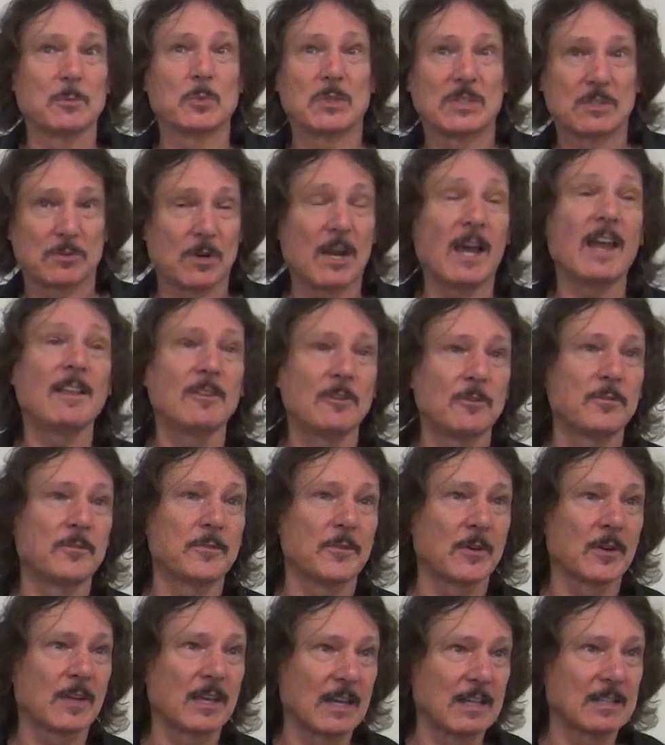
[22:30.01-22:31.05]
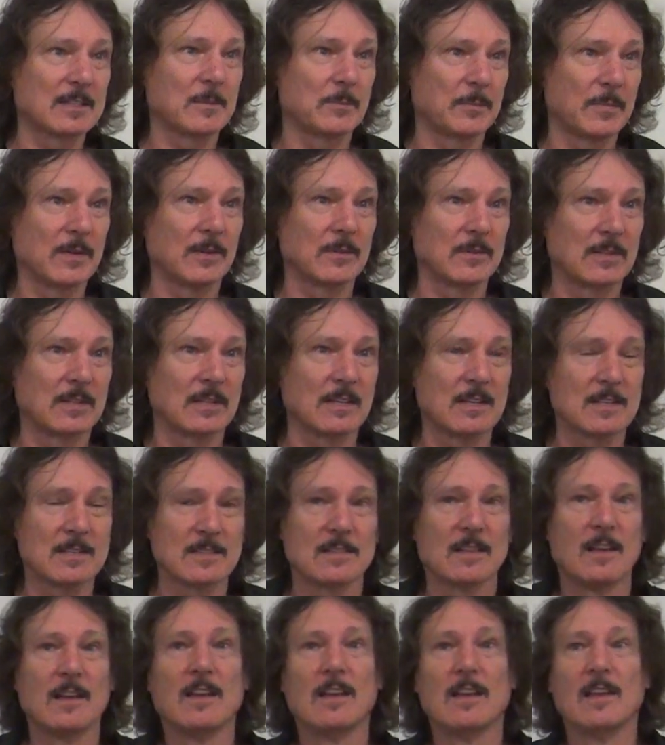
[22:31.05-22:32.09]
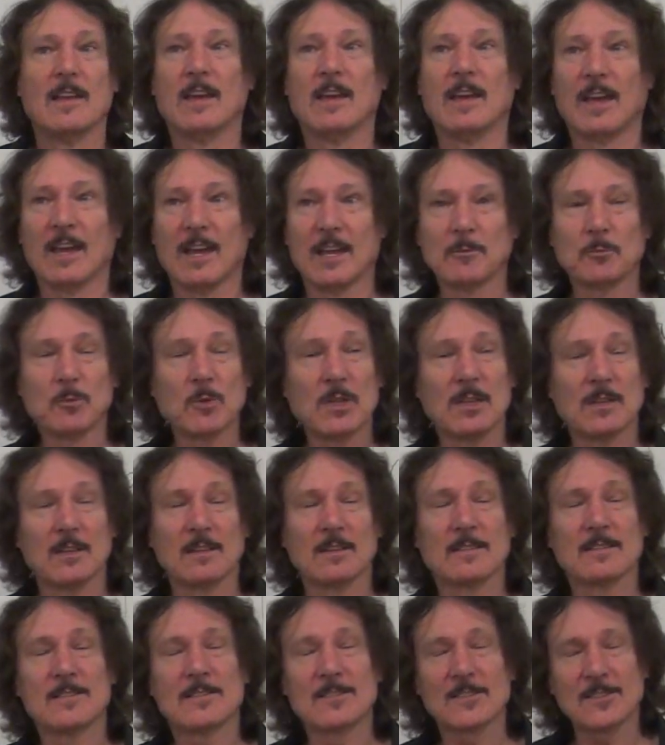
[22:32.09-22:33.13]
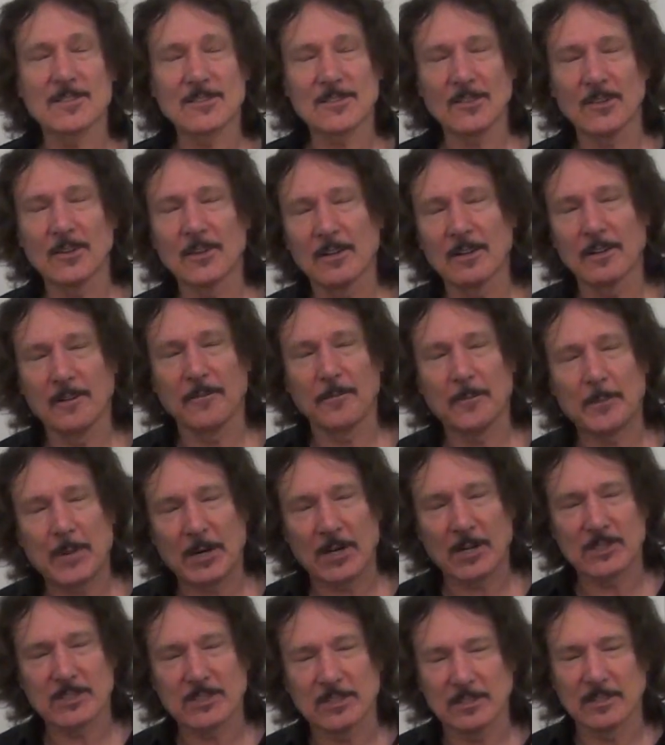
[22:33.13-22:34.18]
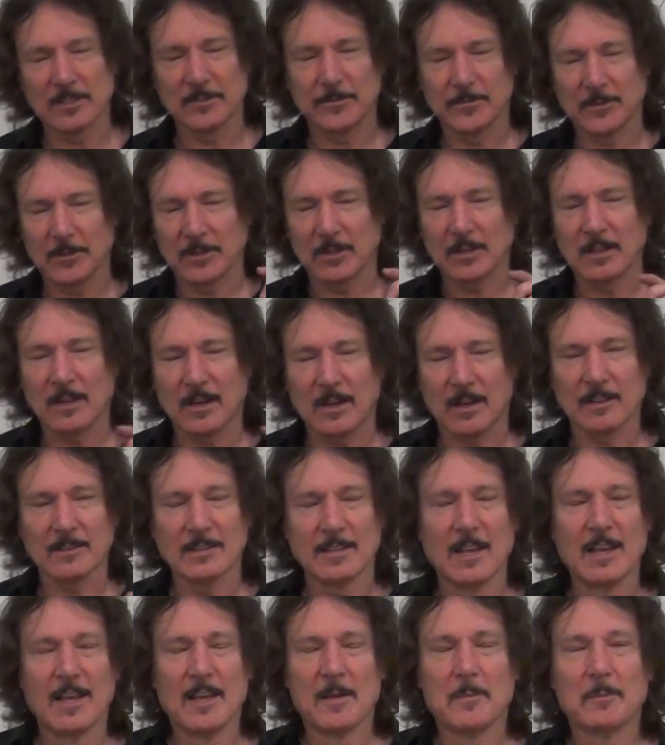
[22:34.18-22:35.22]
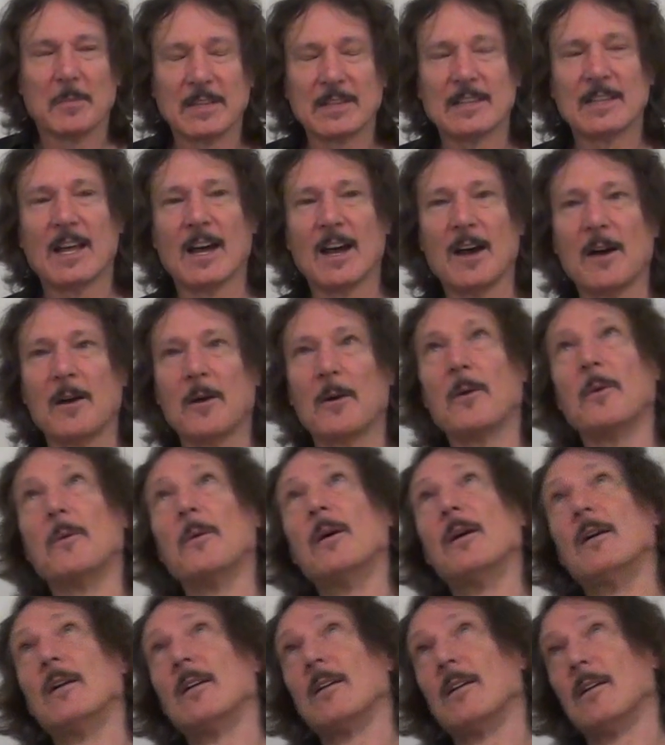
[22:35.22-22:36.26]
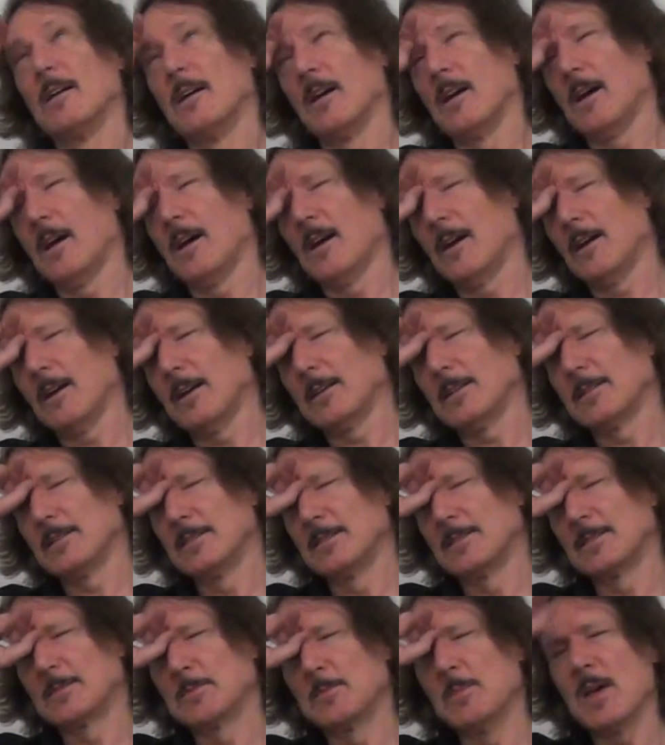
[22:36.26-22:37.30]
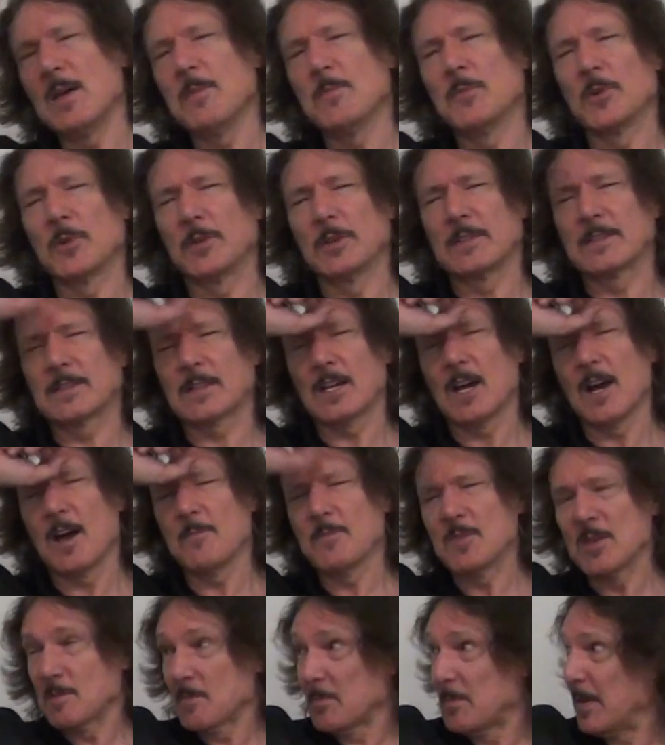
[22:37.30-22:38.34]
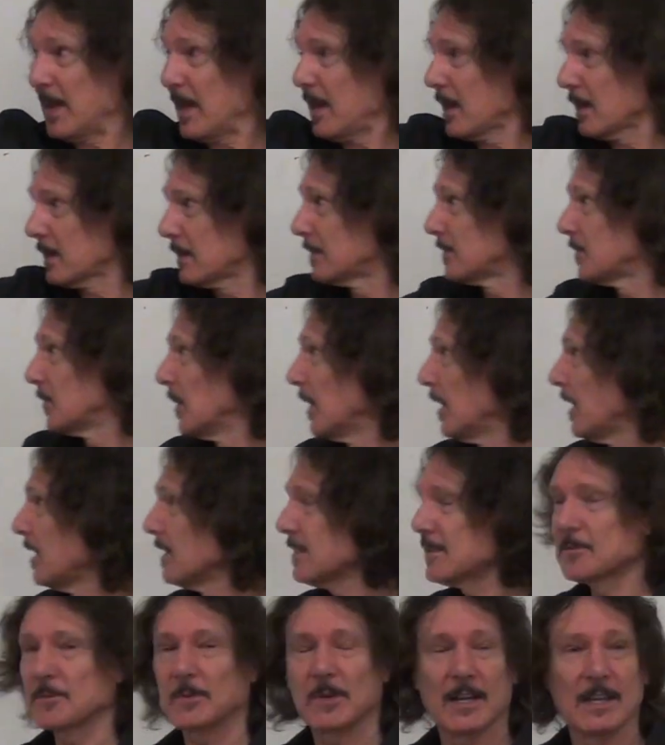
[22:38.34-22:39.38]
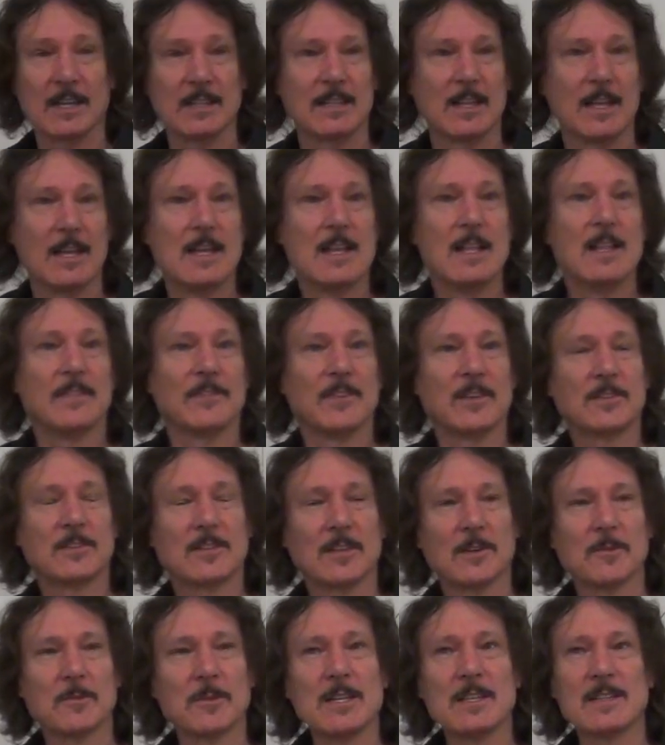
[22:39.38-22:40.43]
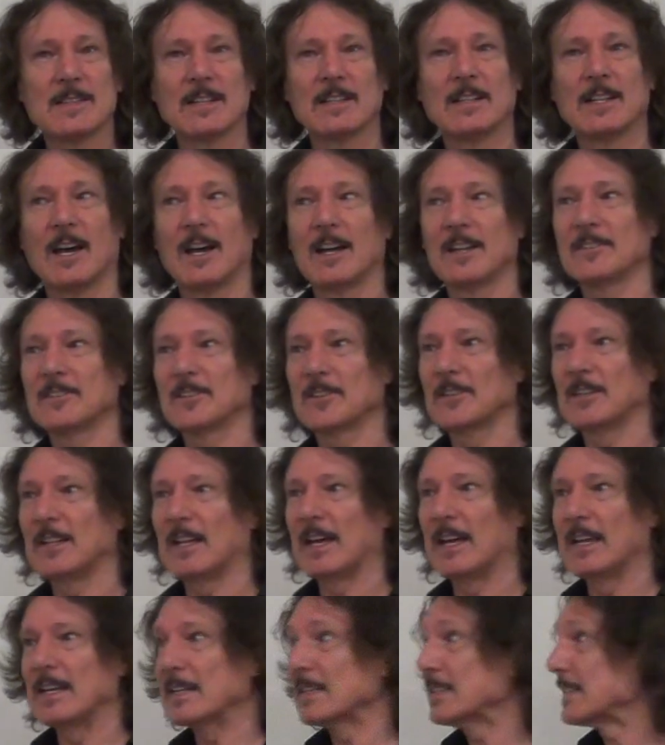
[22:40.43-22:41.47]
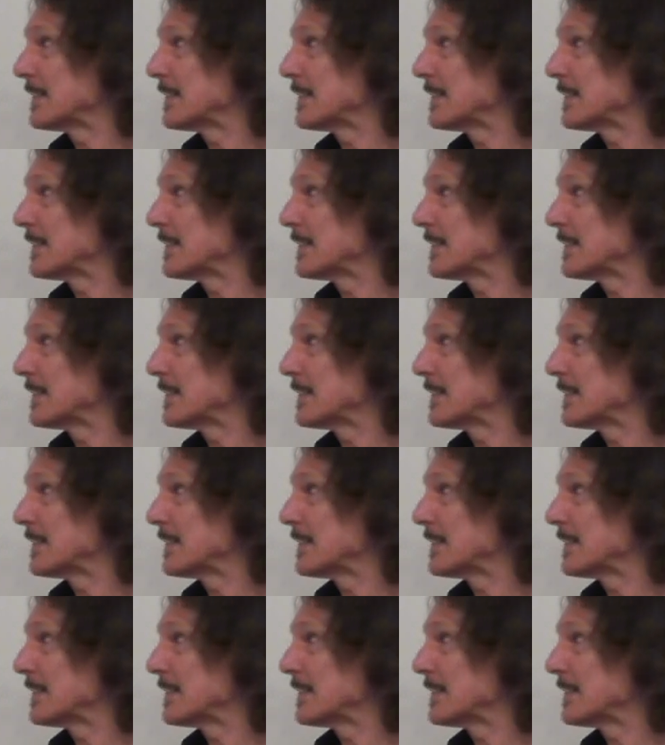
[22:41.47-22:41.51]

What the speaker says: We tried to forget about this, and we sort of partially forgot, but now this memory is coming back to us, right? That there is an underlying